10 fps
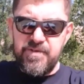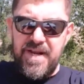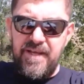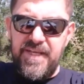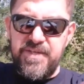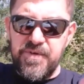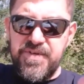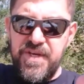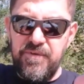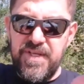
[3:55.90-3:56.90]
I ask right now that you
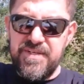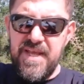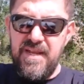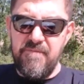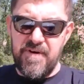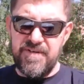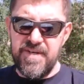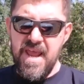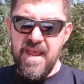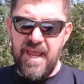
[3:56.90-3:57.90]
seal this
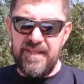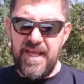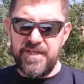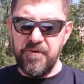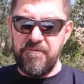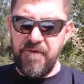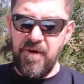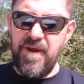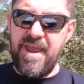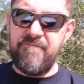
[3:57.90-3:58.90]
deliverance, and that you
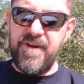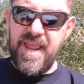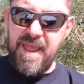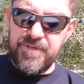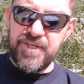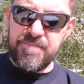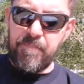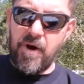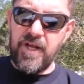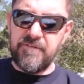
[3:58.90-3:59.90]
fill every empty
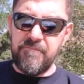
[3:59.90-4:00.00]
spot